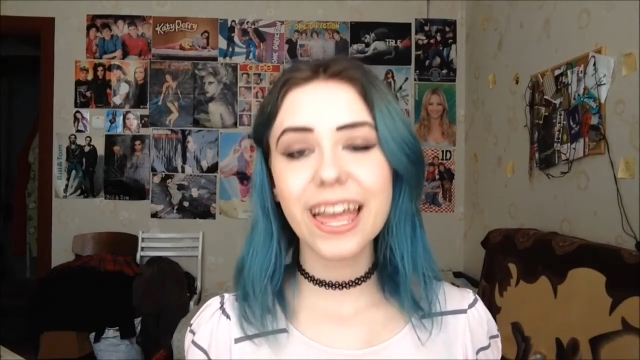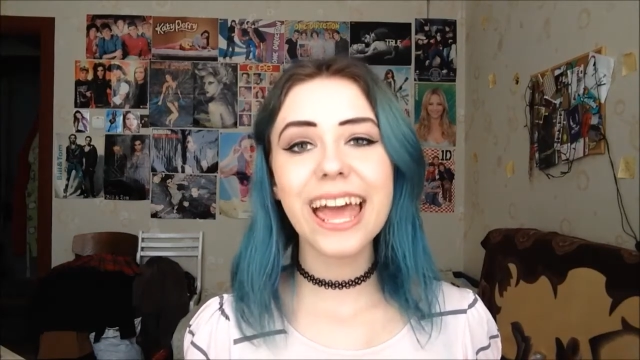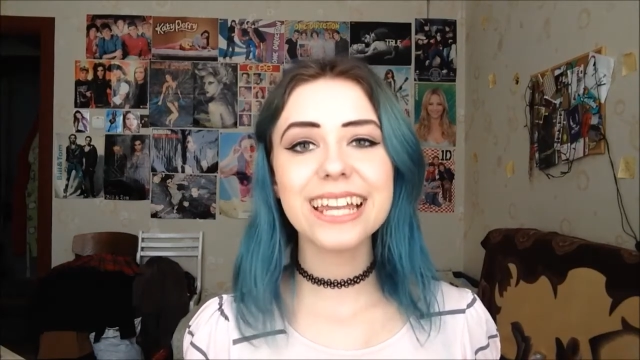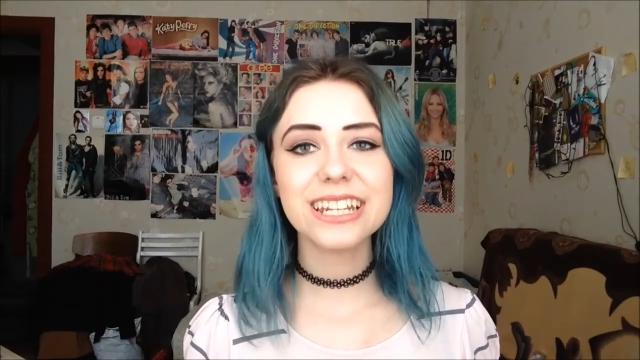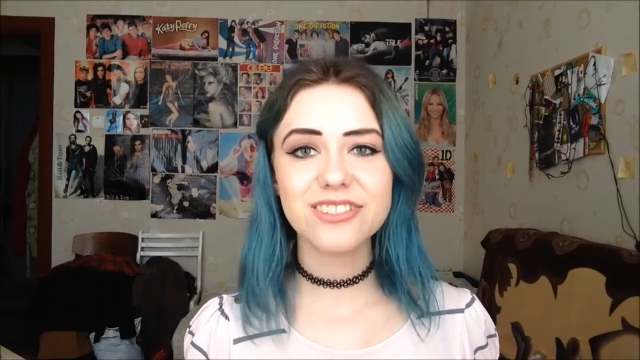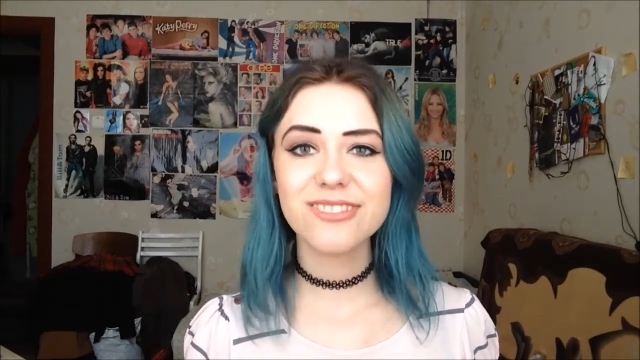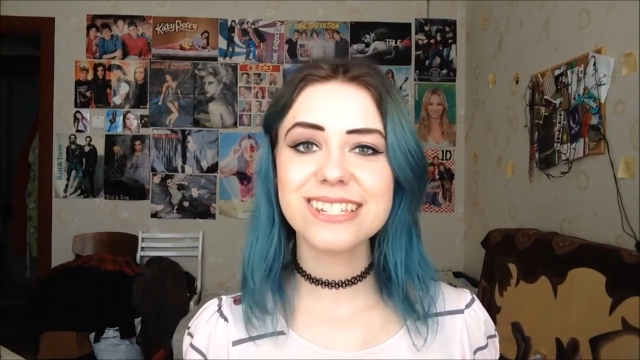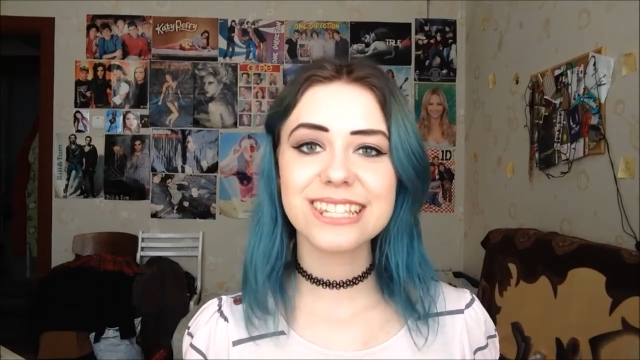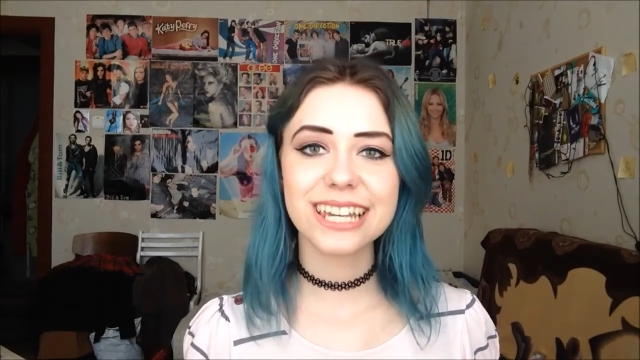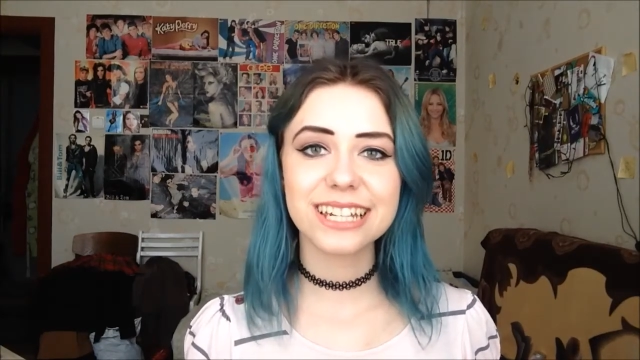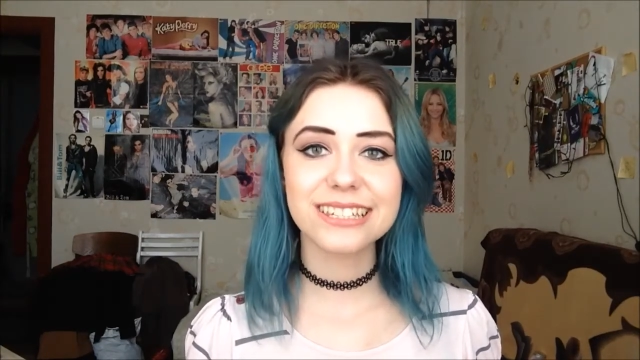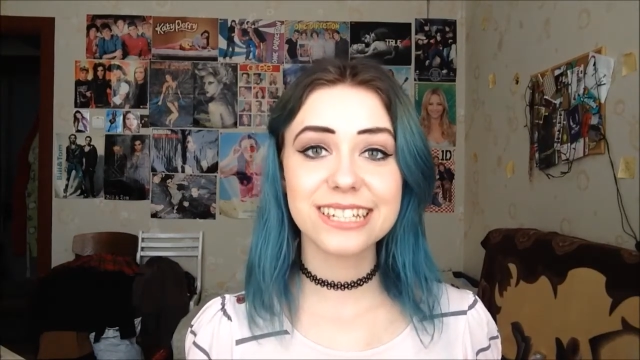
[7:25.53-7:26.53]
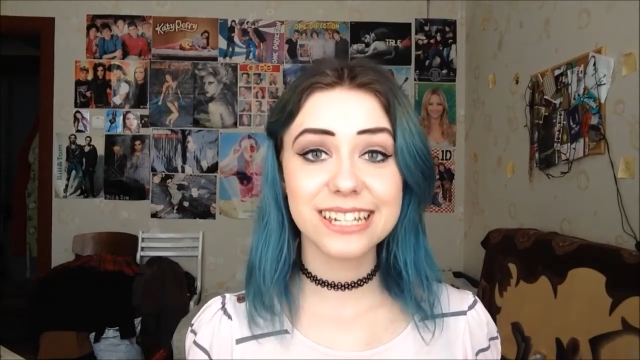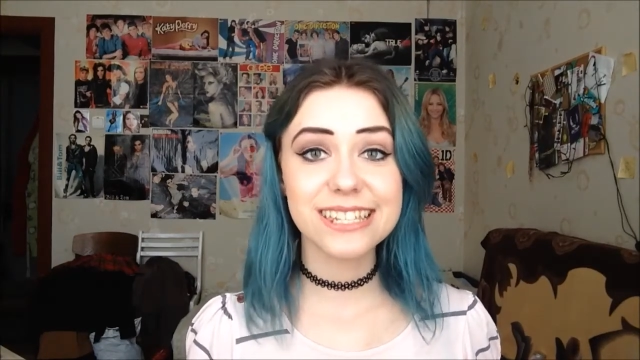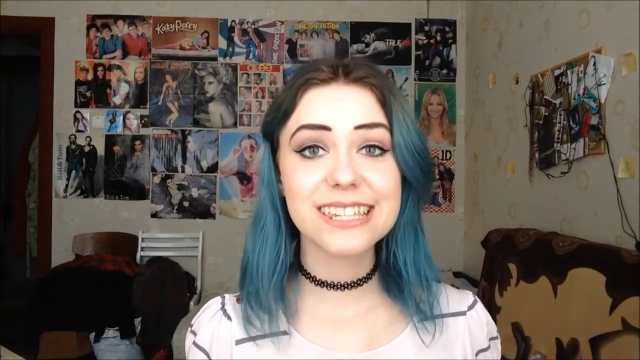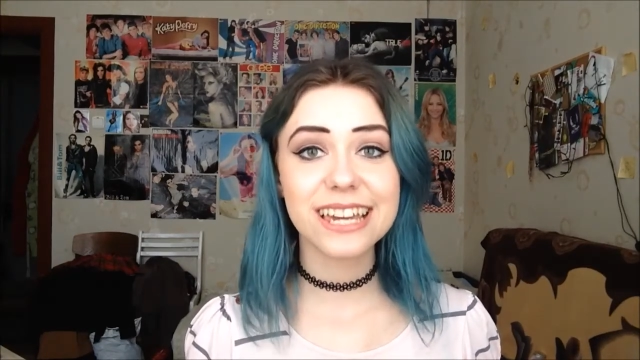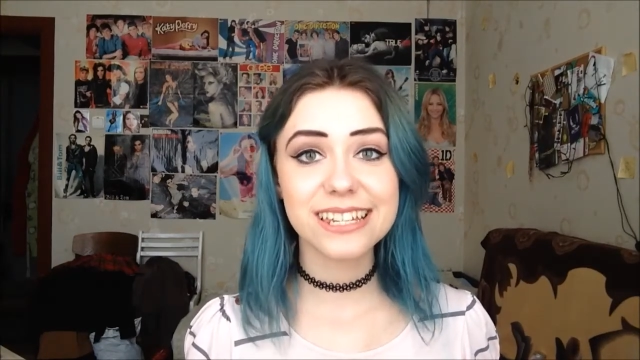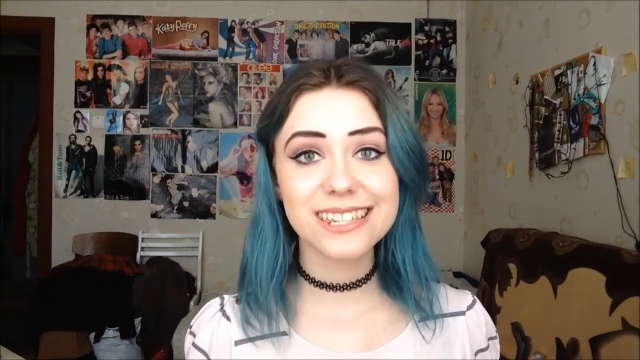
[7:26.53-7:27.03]
and it was like 10
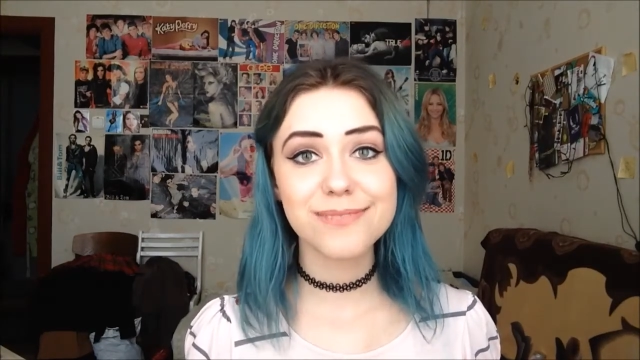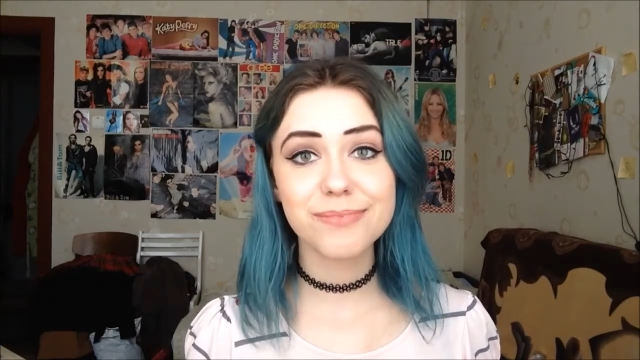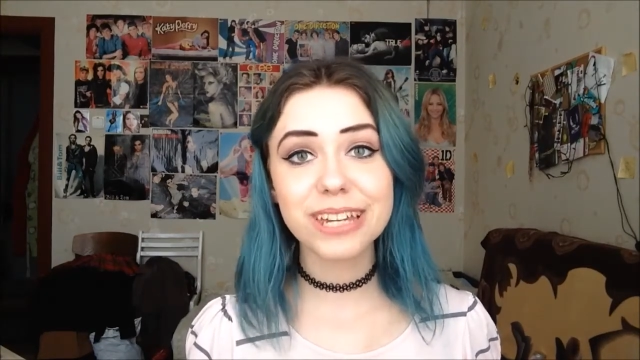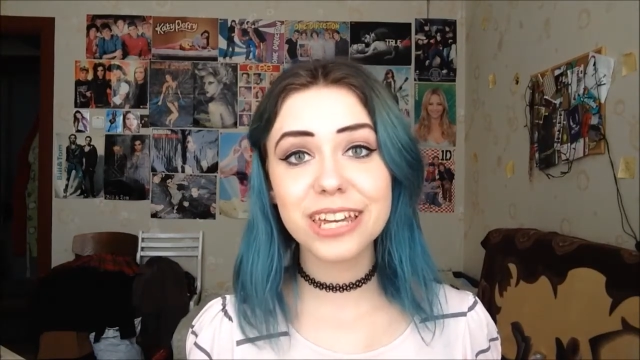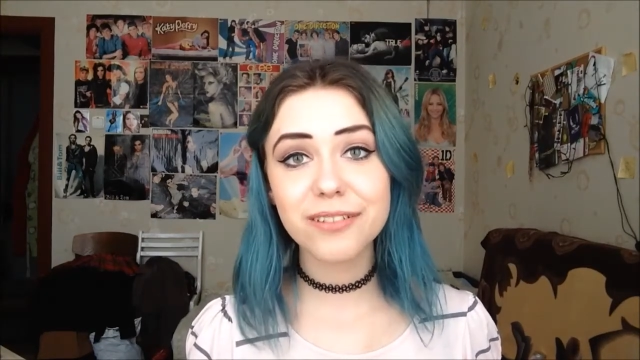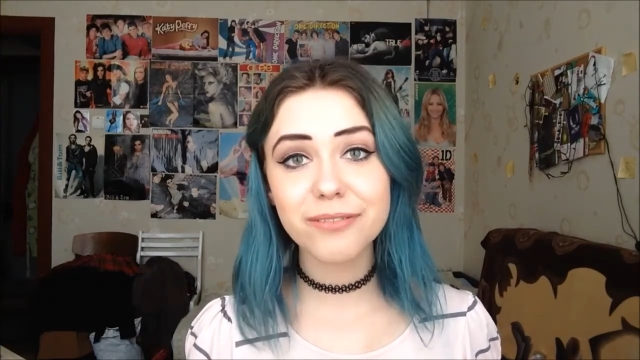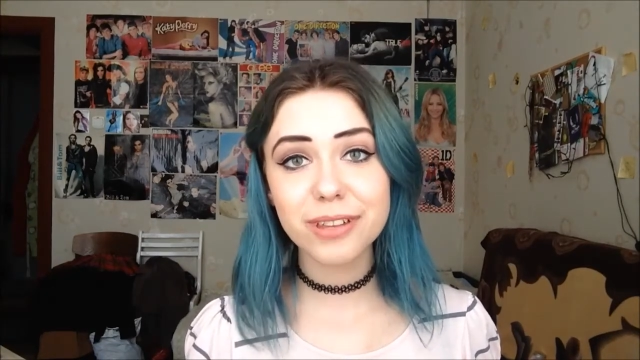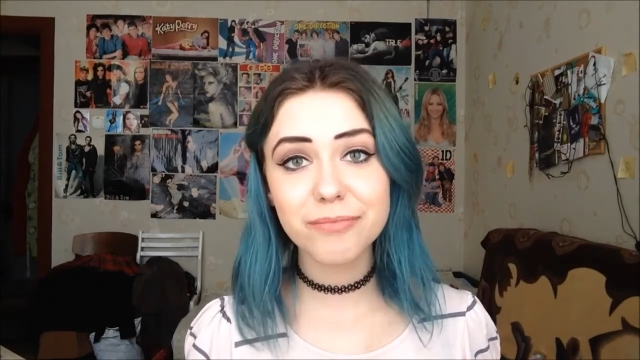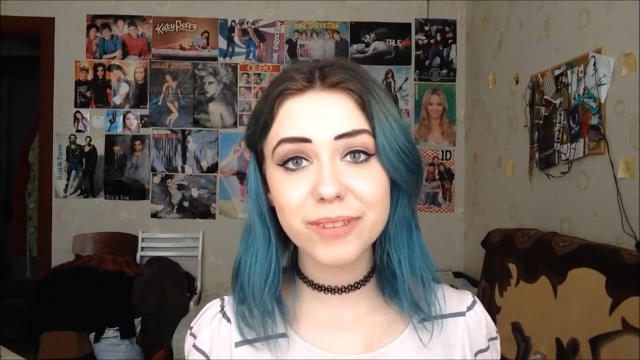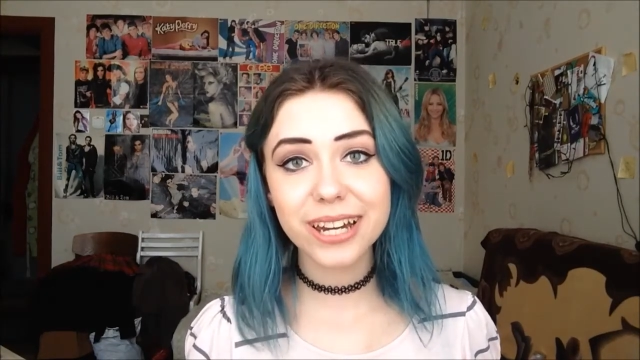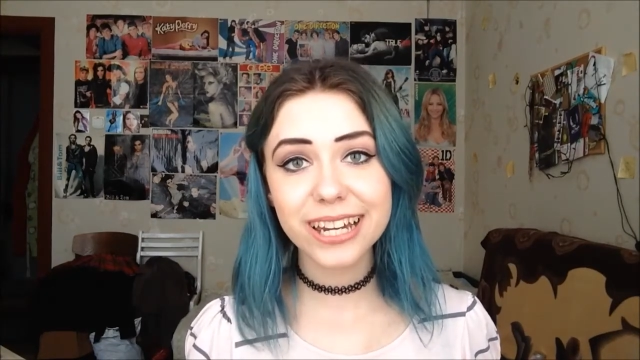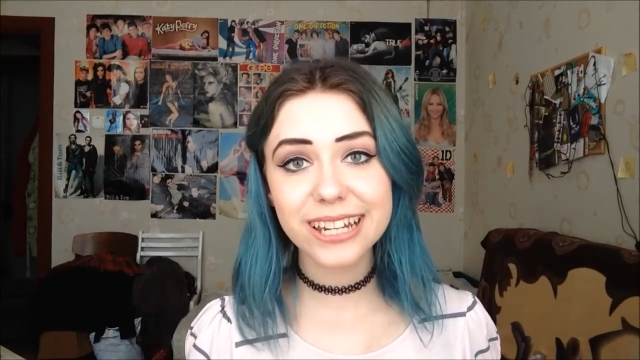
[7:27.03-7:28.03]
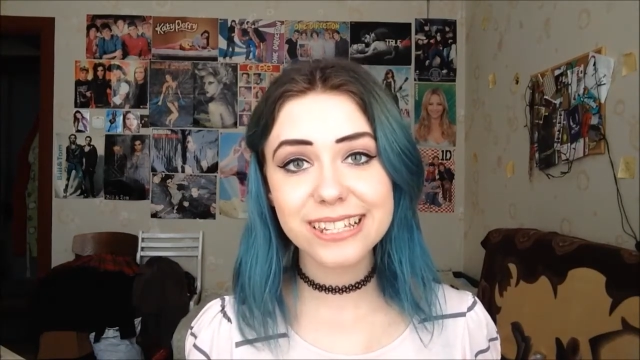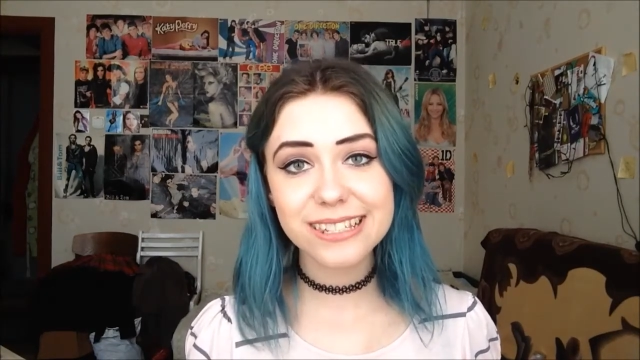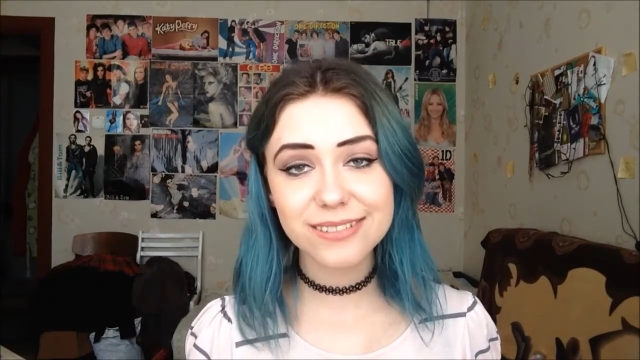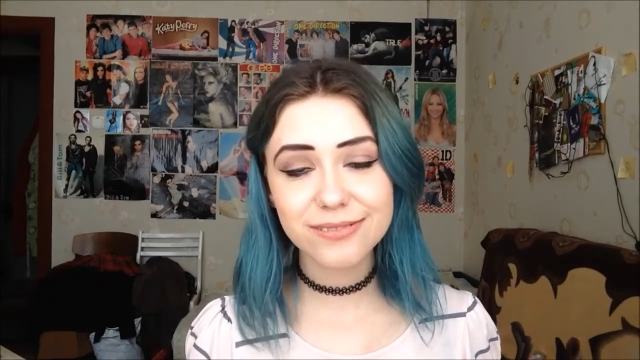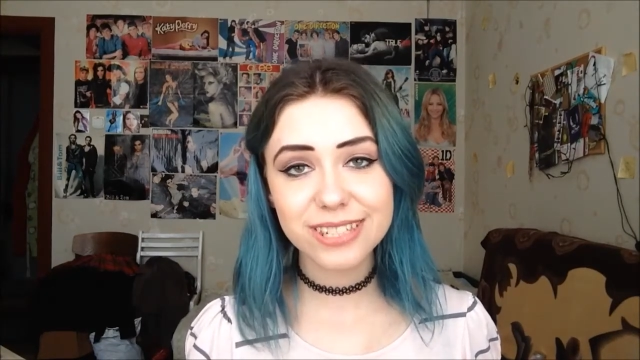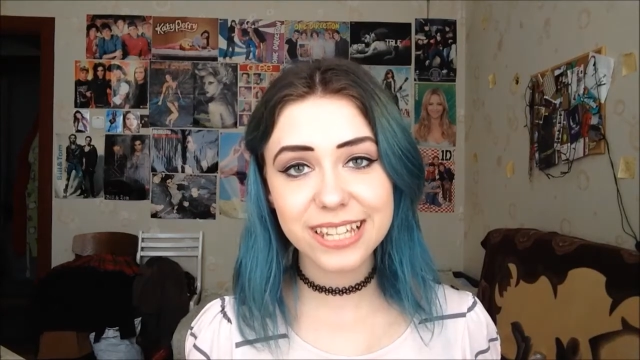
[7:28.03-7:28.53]
sizes bigger than my
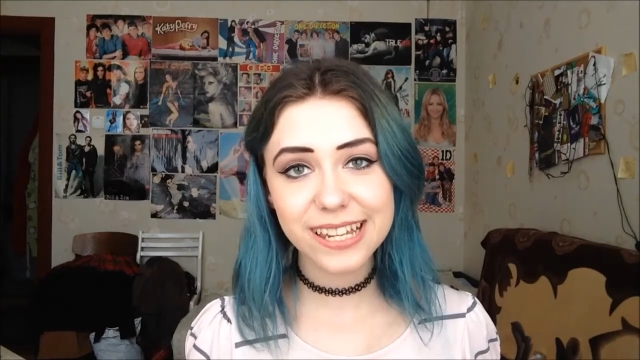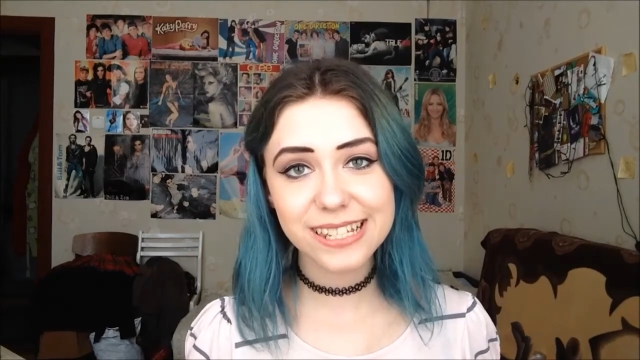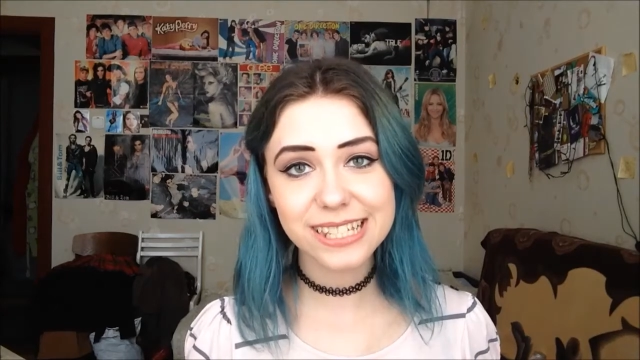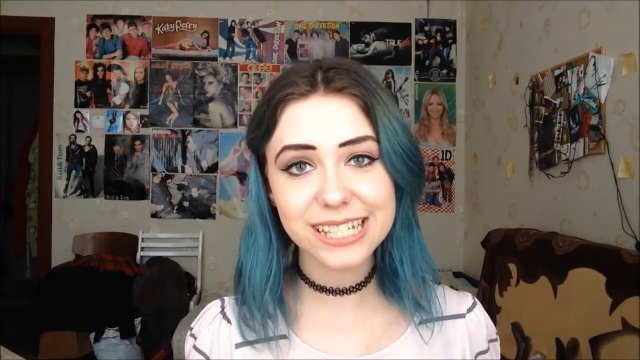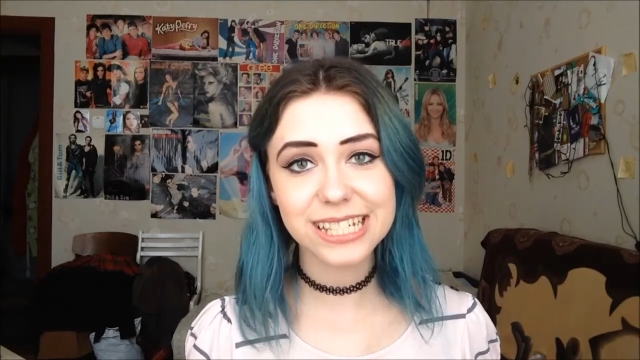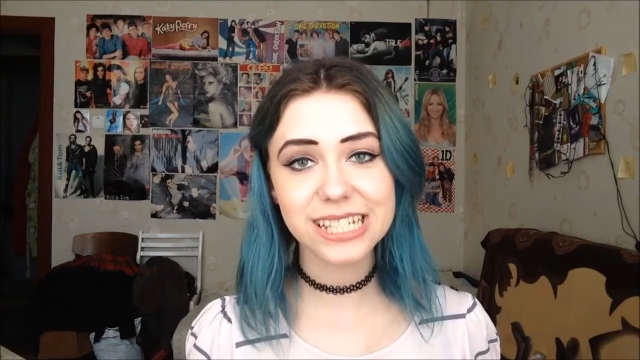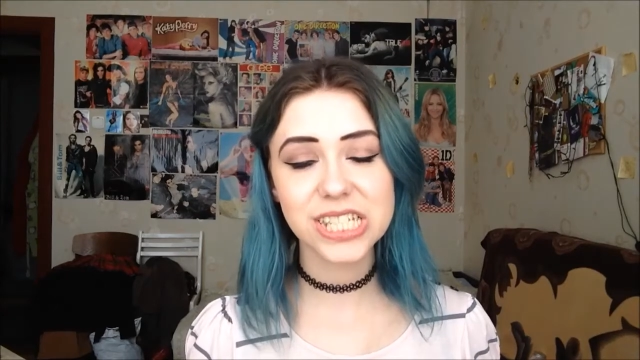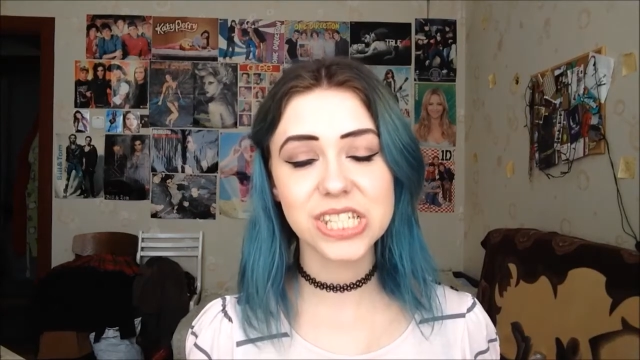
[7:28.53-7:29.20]
sizes,